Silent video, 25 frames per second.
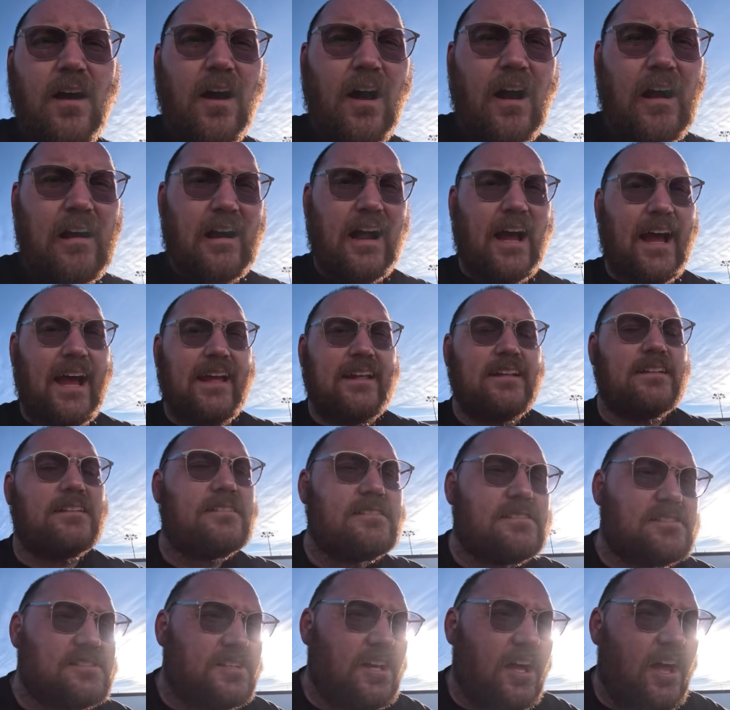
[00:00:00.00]
All right,
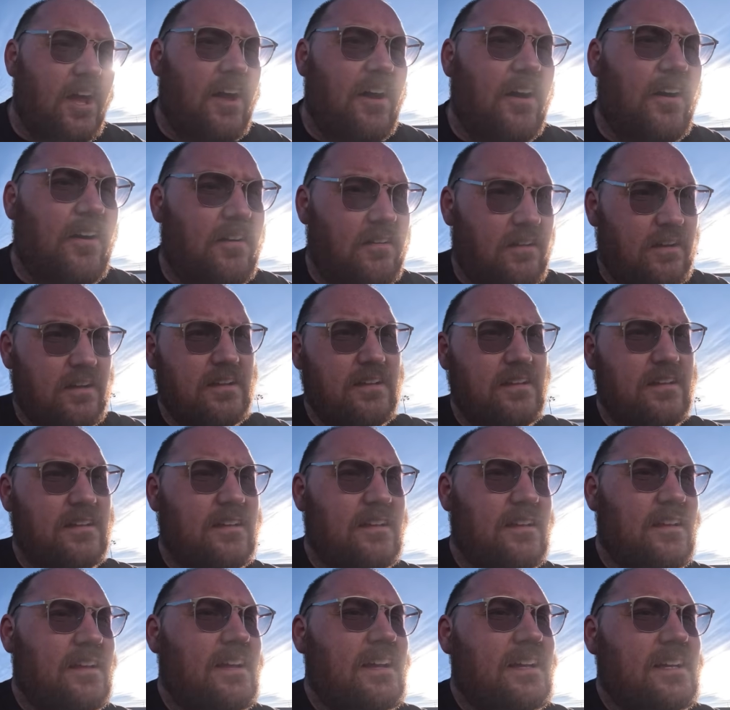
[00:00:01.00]
so
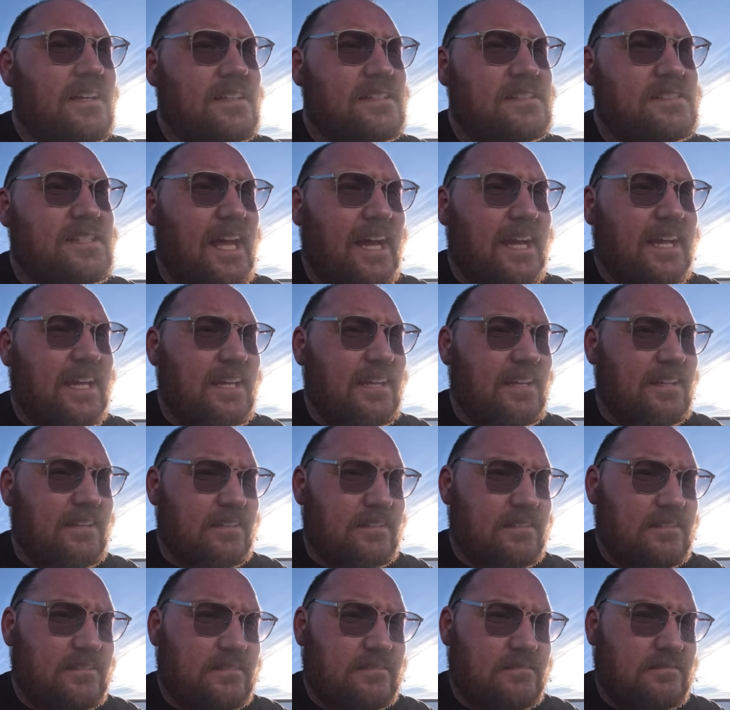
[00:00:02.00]
second
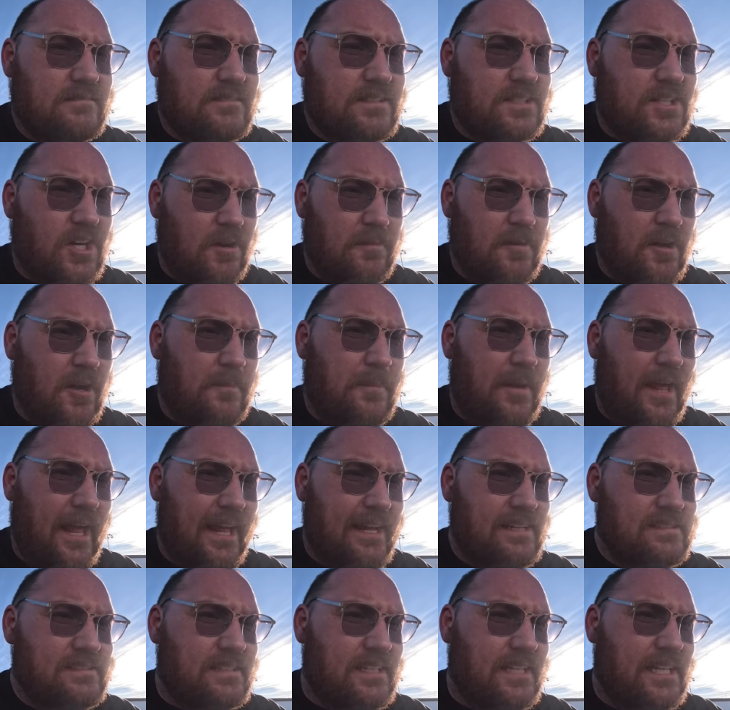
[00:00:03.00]
turbo
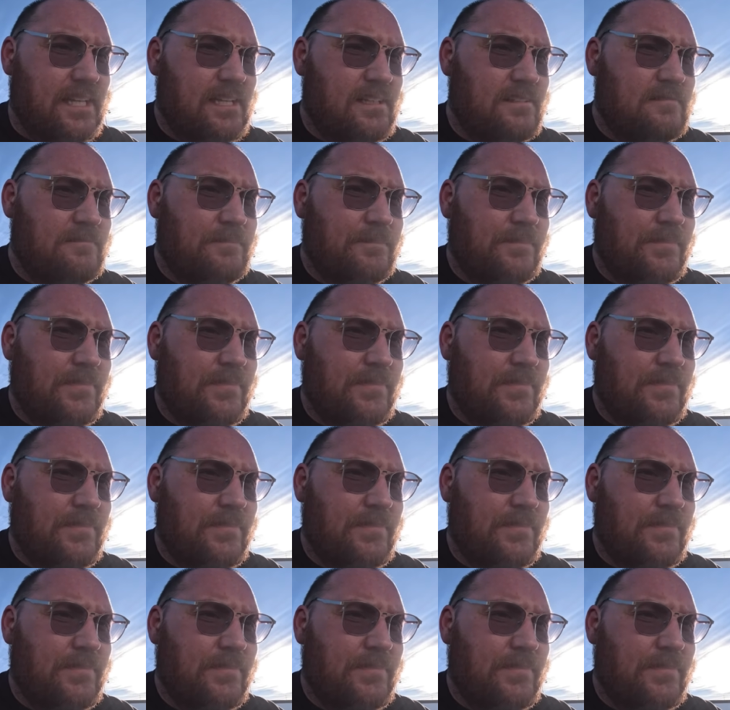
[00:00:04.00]
pass in,